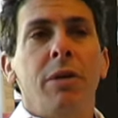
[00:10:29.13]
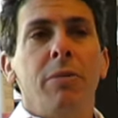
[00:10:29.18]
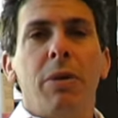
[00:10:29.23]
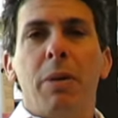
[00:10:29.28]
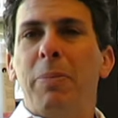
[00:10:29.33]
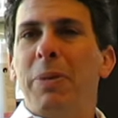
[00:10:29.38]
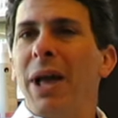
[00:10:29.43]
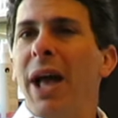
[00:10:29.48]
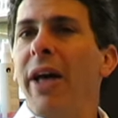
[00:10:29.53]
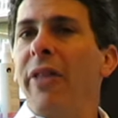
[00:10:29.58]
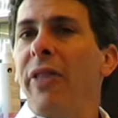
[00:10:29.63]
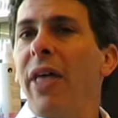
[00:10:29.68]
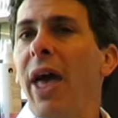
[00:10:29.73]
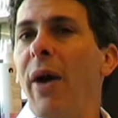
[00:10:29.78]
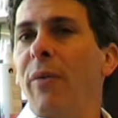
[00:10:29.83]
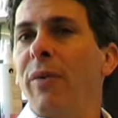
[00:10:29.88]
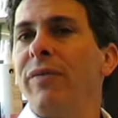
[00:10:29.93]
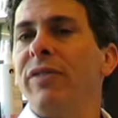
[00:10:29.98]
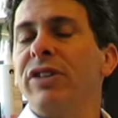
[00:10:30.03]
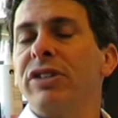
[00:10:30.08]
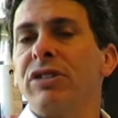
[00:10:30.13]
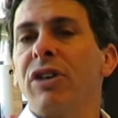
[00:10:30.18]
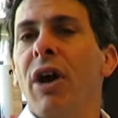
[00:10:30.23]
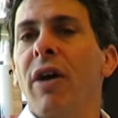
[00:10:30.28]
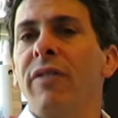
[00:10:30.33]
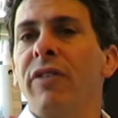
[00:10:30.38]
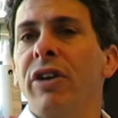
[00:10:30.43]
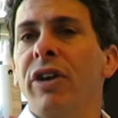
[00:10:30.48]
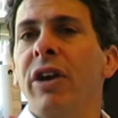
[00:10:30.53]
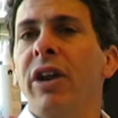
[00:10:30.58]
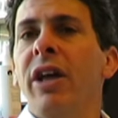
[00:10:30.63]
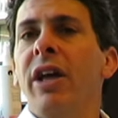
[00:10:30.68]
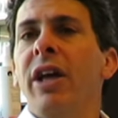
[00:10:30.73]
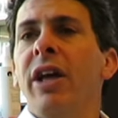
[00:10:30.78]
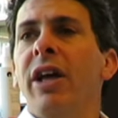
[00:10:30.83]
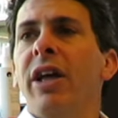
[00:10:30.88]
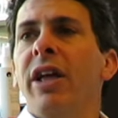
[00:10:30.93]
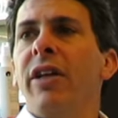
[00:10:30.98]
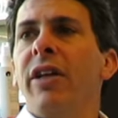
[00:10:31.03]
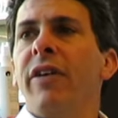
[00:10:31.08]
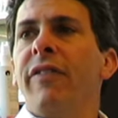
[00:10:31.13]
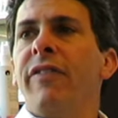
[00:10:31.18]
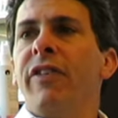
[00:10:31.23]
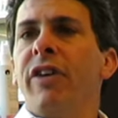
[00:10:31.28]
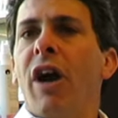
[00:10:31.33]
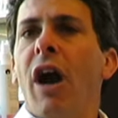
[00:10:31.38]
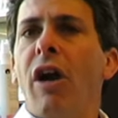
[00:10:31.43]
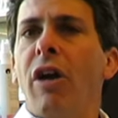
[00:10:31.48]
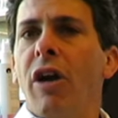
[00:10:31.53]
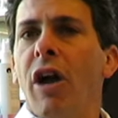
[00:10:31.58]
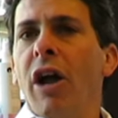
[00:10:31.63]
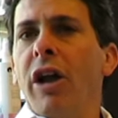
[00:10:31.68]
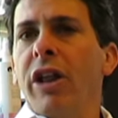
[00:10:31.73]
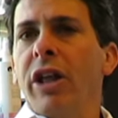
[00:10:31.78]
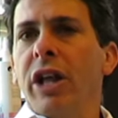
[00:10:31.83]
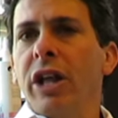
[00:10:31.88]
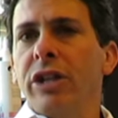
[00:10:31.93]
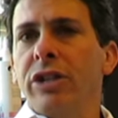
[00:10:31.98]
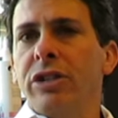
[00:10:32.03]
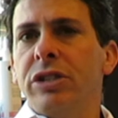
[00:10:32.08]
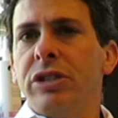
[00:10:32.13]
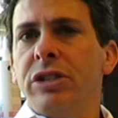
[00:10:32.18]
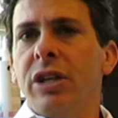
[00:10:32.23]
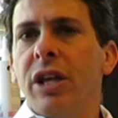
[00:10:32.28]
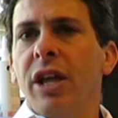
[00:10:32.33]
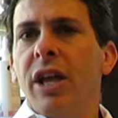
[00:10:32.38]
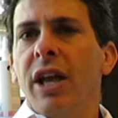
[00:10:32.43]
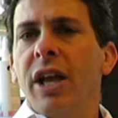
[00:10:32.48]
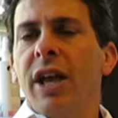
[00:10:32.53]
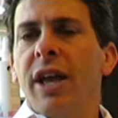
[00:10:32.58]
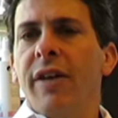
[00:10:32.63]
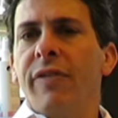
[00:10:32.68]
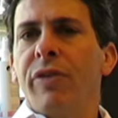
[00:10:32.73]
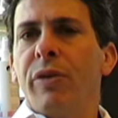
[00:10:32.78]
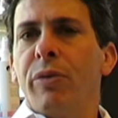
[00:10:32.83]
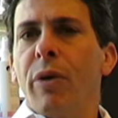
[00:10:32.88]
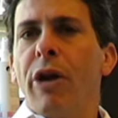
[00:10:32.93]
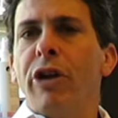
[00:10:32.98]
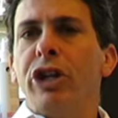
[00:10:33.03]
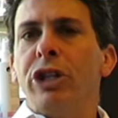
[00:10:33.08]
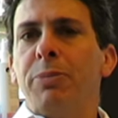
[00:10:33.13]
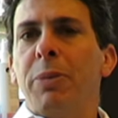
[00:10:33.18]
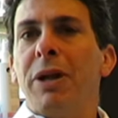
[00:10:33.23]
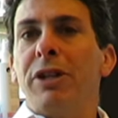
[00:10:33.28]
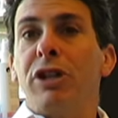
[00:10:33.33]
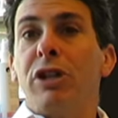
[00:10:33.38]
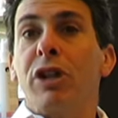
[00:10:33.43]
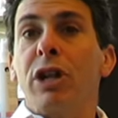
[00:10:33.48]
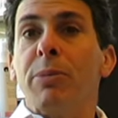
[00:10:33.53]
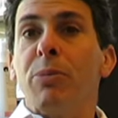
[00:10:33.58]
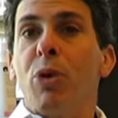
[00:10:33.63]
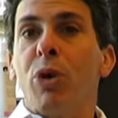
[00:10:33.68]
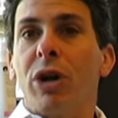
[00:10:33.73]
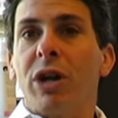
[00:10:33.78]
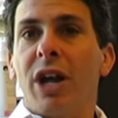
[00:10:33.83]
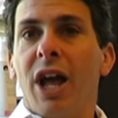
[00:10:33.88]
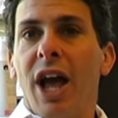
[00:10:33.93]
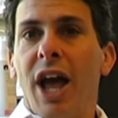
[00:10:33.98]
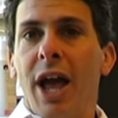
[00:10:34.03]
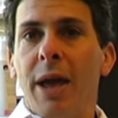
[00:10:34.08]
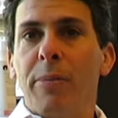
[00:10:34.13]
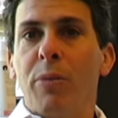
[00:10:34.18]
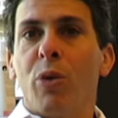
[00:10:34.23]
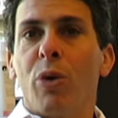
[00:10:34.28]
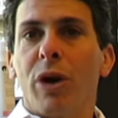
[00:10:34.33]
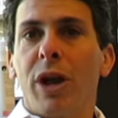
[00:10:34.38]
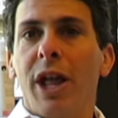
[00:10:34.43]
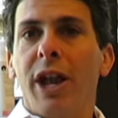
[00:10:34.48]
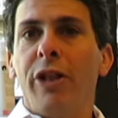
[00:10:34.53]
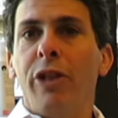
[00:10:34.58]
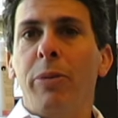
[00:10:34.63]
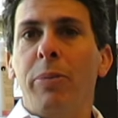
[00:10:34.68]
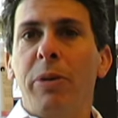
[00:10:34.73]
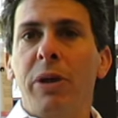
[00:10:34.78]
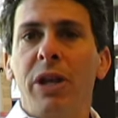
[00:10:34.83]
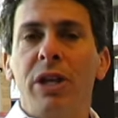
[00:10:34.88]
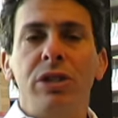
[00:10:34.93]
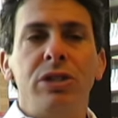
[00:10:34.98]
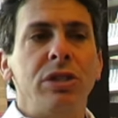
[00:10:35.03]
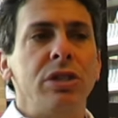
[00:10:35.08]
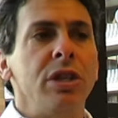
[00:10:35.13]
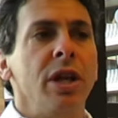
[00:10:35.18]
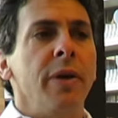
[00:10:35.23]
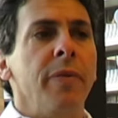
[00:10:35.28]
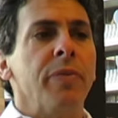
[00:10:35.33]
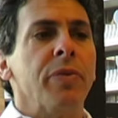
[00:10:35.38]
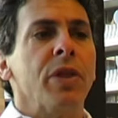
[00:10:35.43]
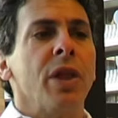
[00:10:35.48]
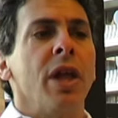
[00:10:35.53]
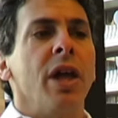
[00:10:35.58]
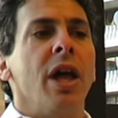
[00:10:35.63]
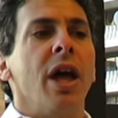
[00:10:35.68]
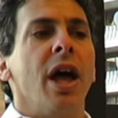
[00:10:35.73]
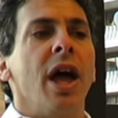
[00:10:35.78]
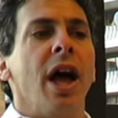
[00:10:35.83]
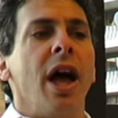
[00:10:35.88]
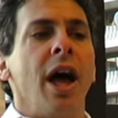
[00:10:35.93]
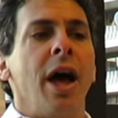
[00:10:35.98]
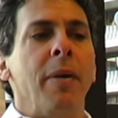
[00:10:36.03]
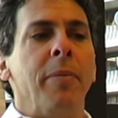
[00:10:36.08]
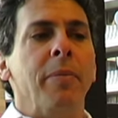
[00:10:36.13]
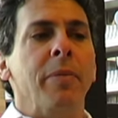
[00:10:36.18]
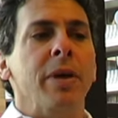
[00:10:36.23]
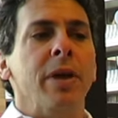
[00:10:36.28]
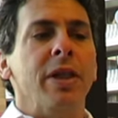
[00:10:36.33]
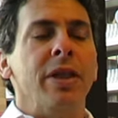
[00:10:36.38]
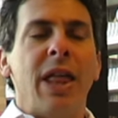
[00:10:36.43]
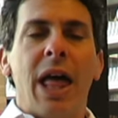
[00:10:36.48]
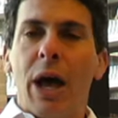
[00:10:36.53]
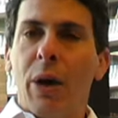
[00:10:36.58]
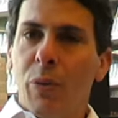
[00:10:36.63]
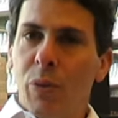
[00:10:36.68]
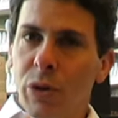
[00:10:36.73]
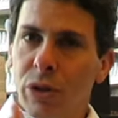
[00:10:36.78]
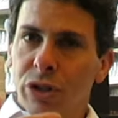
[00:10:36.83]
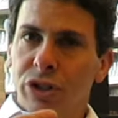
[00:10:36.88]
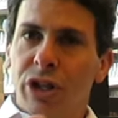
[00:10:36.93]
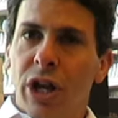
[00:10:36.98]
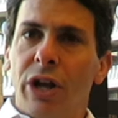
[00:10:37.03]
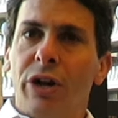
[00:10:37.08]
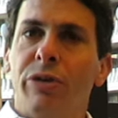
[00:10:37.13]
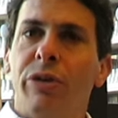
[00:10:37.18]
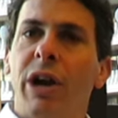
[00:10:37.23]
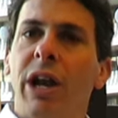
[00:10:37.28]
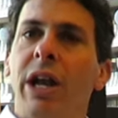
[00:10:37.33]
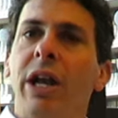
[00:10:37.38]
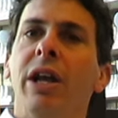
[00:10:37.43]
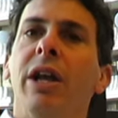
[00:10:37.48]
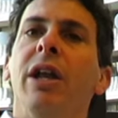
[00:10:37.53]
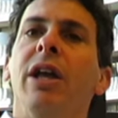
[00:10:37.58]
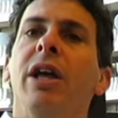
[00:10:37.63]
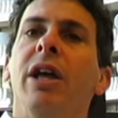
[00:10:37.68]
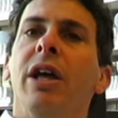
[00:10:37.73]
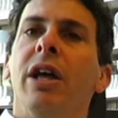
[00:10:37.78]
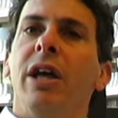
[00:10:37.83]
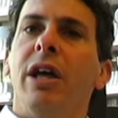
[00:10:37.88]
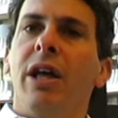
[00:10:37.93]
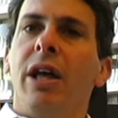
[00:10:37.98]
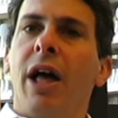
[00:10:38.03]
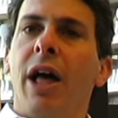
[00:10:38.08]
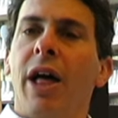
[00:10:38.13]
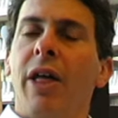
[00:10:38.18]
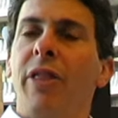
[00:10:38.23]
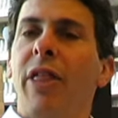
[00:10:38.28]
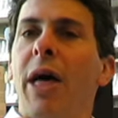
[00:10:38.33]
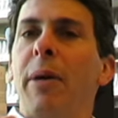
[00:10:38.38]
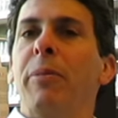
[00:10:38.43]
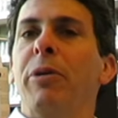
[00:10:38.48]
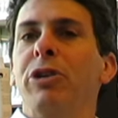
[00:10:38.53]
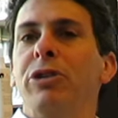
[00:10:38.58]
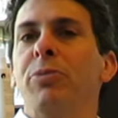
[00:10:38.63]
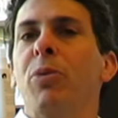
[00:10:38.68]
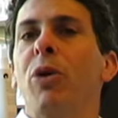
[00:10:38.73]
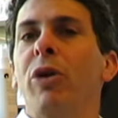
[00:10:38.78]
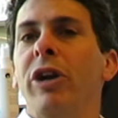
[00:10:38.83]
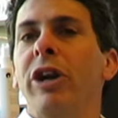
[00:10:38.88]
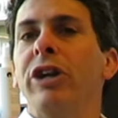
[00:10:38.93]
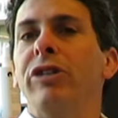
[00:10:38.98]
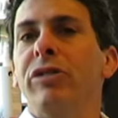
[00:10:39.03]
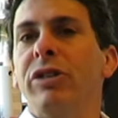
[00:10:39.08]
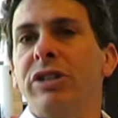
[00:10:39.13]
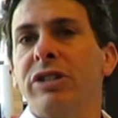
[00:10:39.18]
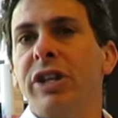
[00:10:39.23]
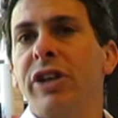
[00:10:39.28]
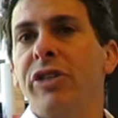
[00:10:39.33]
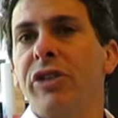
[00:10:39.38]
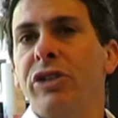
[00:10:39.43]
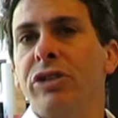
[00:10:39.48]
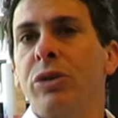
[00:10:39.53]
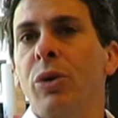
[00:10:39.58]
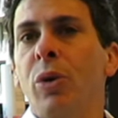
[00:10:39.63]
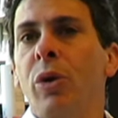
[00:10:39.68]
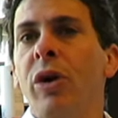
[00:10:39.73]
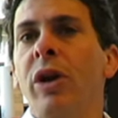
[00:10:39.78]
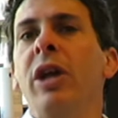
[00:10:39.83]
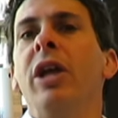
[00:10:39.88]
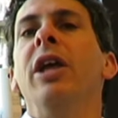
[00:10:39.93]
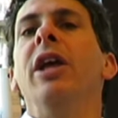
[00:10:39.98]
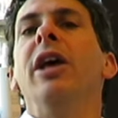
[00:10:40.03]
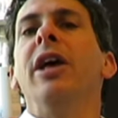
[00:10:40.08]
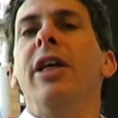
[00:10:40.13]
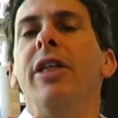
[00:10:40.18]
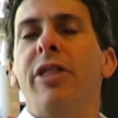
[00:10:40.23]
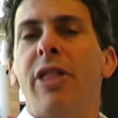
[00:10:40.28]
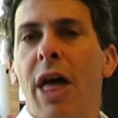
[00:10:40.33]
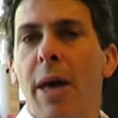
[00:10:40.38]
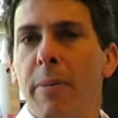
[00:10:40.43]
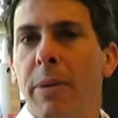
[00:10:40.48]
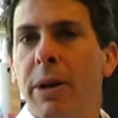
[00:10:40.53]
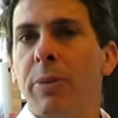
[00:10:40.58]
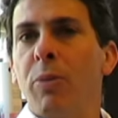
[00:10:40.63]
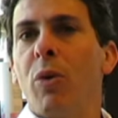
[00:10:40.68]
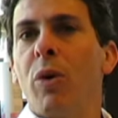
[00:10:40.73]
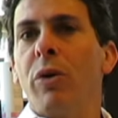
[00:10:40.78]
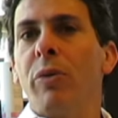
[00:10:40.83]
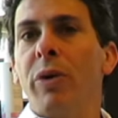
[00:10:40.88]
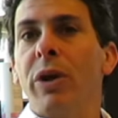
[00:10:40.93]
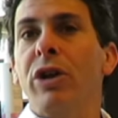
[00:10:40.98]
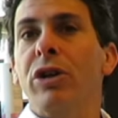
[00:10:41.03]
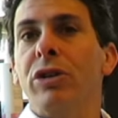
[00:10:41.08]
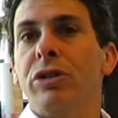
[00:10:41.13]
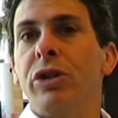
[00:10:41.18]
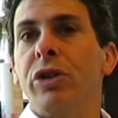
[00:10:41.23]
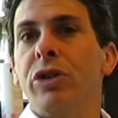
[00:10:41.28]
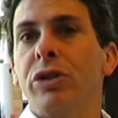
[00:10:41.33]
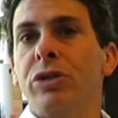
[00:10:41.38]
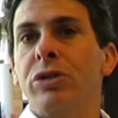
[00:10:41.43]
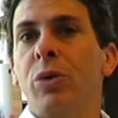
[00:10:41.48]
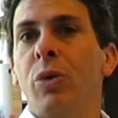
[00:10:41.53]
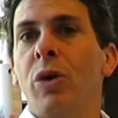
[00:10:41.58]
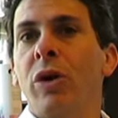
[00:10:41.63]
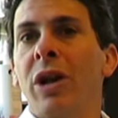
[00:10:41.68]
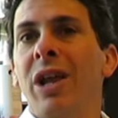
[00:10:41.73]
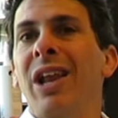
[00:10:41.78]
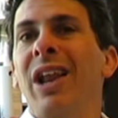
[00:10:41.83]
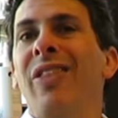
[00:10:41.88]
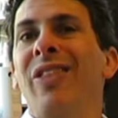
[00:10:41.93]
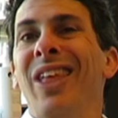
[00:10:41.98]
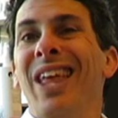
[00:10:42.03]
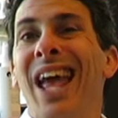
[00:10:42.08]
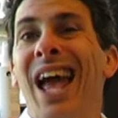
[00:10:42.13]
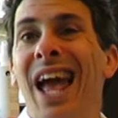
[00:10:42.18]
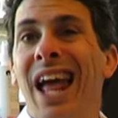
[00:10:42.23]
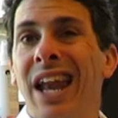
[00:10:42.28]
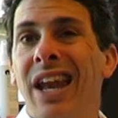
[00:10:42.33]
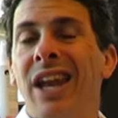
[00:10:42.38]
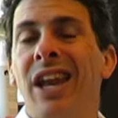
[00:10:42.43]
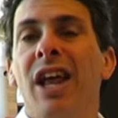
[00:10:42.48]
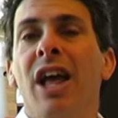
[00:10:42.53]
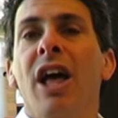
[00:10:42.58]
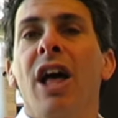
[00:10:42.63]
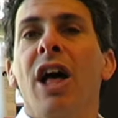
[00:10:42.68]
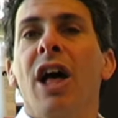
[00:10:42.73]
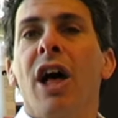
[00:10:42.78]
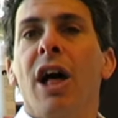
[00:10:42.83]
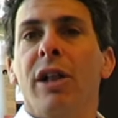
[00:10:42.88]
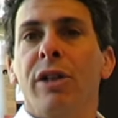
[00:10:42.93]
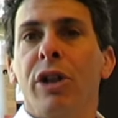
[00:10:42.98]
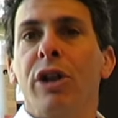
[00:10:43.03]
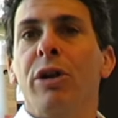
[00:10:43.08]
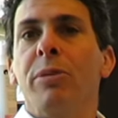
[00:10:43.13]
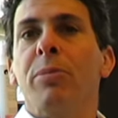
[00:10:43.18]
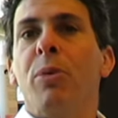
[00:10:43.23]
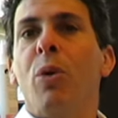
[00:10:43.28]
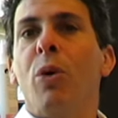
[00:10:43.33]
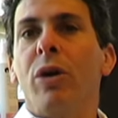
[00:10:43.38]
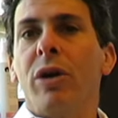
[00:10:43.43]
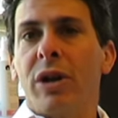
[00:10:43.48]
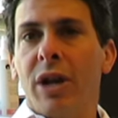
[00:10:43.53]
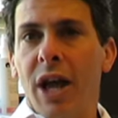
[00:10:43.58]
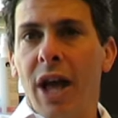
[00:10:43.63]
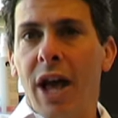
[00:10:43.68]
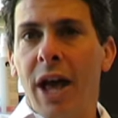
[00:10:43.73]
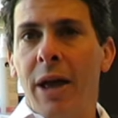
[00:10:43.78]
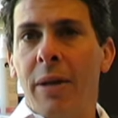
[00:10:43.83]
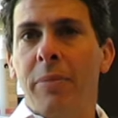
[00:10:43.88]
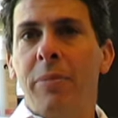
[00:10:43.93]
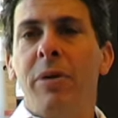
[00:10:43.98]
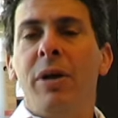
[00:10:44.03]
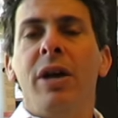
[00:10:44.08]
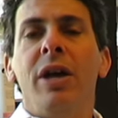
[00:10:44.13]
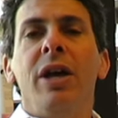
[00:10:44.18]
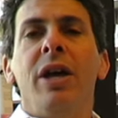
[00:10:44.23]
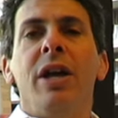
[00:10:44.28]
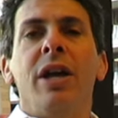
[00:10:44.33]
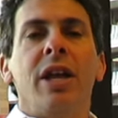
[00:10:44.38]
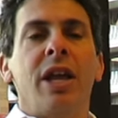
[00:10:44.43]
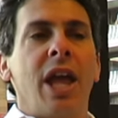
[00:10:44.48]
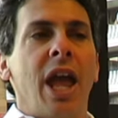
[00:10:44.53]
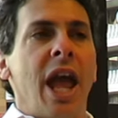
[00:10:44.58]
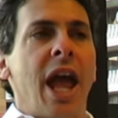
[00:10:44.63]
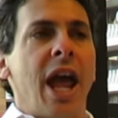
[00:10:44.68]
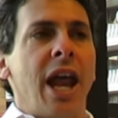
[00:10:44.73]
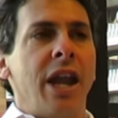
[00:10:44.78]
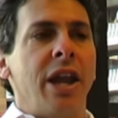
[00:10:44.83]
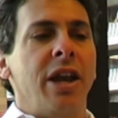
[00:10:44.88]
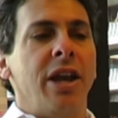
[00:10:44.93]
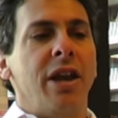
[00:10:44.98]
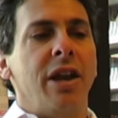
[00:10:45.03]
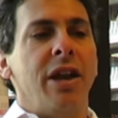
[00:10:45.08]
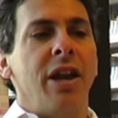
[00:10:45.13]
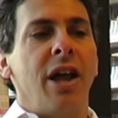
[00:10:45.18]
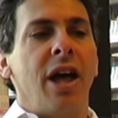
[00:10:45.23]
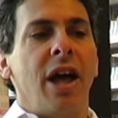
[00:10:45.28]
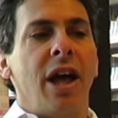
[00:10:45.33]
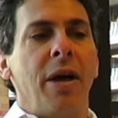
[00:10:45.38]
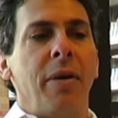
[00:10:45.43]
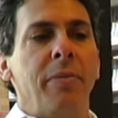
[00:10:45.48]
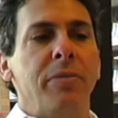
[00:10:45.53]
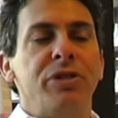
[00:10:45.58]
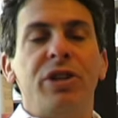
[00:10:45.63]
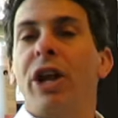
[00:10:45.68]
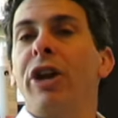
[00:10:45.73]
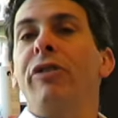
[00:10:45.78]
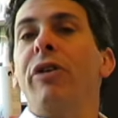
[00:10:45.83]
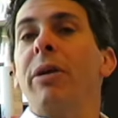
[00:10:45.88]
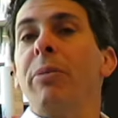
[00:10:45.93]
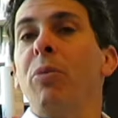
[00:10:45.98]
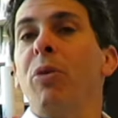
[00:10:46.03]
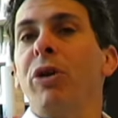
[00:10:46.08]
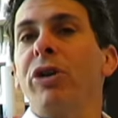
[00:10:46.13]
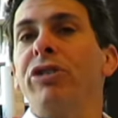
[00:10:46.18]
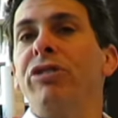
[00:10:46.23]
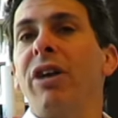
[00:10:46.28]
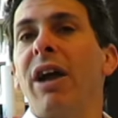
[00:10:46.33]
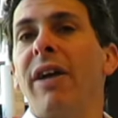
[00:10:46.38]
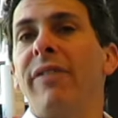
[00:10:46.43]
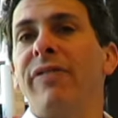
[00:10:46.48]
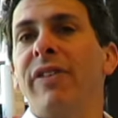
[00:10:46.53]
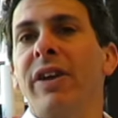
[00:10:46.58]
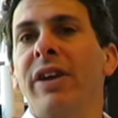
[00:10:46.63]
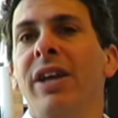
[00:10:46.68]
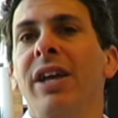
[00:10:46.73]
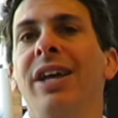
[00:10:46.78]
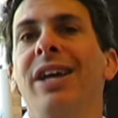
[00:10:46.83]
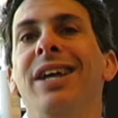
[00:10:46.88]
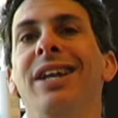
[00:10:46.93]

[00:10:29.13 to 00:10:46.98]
But beyond that, we've discovered for our audience, if the writer spent a little more time working on the piece, um, that will generate uh, that much more interest in the story, that many more readers to the story, and in the end, a little more time can um, generate more traffic.